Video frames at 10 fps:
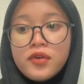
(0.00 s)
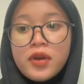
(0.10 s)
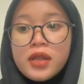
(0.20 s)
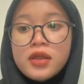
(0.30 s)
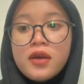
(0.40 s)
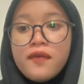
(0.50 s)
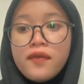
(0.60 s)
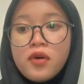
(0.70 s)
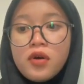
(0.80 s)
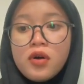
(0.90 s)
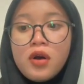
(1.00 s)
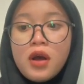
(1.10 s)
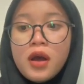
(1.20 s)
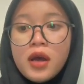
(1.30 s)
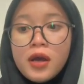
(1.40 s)
creating 4
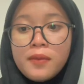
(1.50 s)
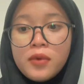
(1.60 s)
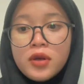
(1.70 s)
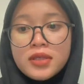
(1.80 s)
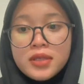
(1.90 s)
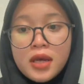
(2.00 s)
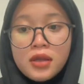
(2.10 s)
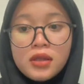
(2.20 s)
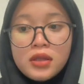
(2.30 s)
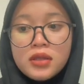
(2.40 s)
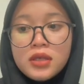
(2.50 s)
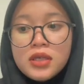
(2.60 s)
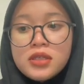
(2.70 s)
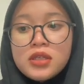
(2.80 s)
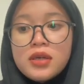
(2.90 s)
haploid cells,
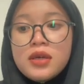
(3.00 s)
each